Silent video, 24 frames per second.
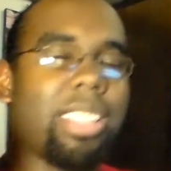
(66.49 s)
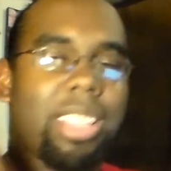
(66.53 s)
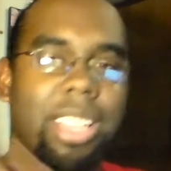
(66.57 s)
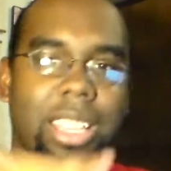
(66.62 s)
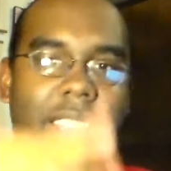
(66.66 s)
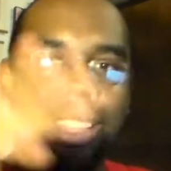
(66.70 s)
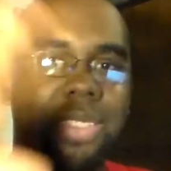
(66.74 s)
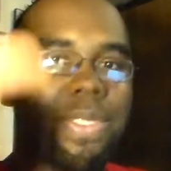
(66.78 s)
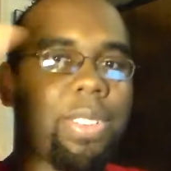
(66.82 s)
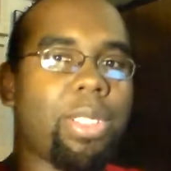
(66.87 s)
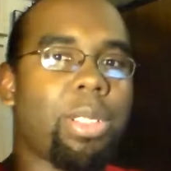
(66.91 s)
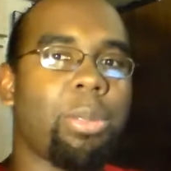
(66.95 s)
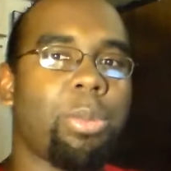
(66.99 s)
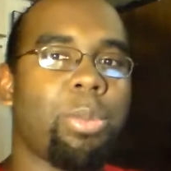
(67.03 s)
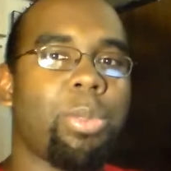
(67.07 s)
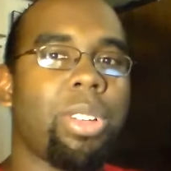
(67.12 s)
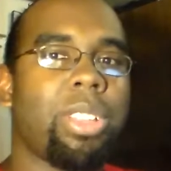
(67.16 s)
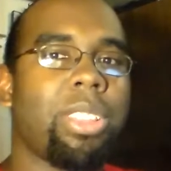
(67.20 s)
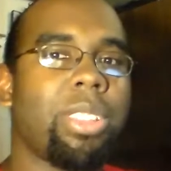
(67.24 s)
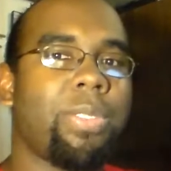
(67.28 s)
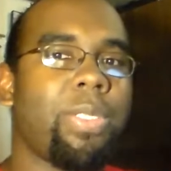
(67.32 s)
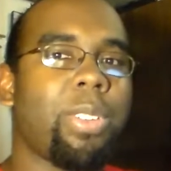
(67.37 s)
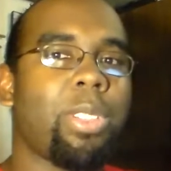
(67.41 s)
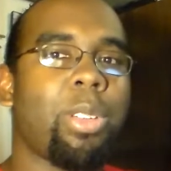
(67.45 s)
And the
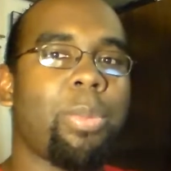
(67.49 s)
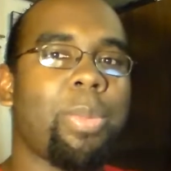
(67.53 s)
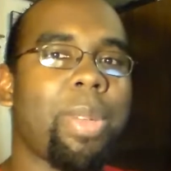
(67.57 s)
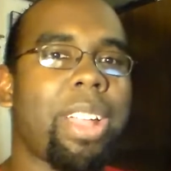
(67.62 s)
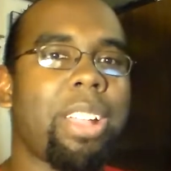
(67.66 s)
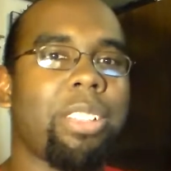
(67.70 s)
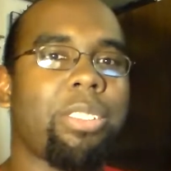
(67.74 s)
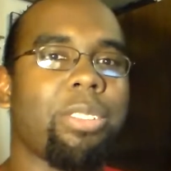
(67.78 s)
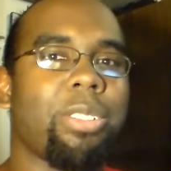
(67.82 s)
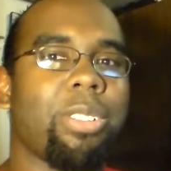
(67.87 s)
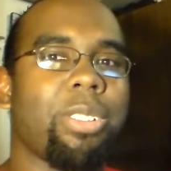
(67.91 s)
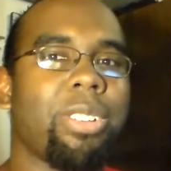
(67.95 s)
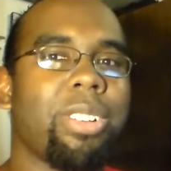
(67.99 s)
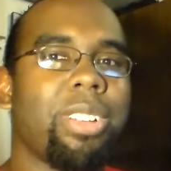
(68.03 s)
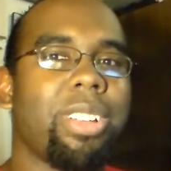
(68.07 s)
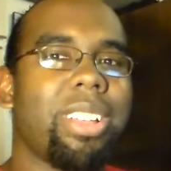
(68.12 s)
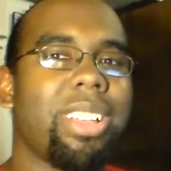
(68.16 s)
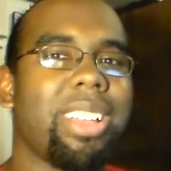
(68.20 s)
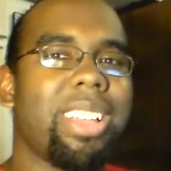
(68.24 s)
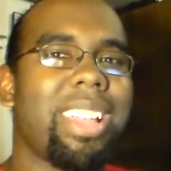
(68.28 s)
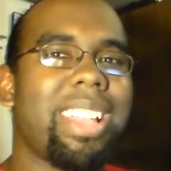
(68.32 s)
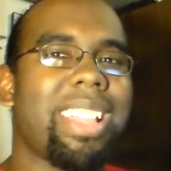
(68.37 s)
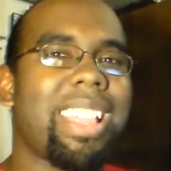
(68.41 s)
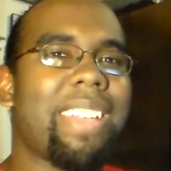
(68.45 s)
follow-up answer
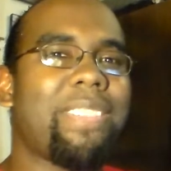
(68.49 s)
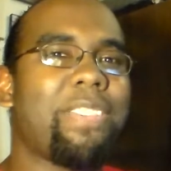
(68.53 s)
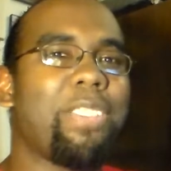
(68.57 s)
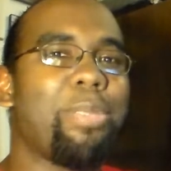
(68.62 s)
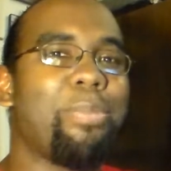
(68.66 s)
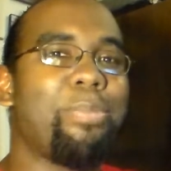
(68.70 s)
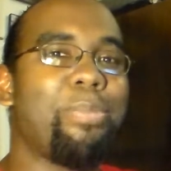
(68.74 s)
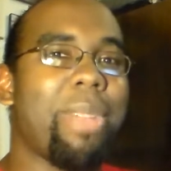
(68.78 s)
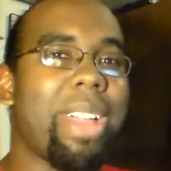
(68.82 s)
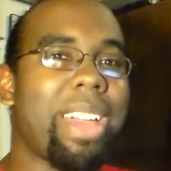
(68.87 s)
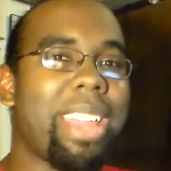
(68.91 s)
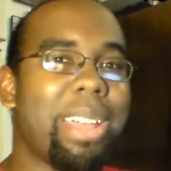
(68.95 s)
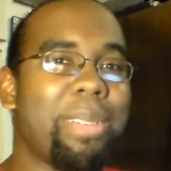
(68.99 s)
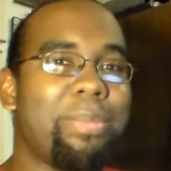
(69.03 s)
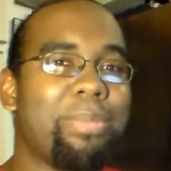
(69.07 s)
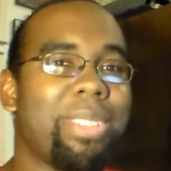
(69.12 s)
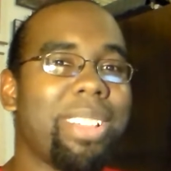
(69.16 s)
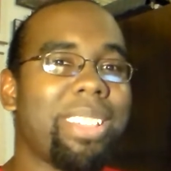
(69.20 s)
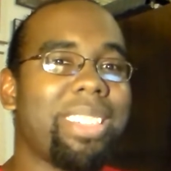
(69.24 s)
is, have you met him?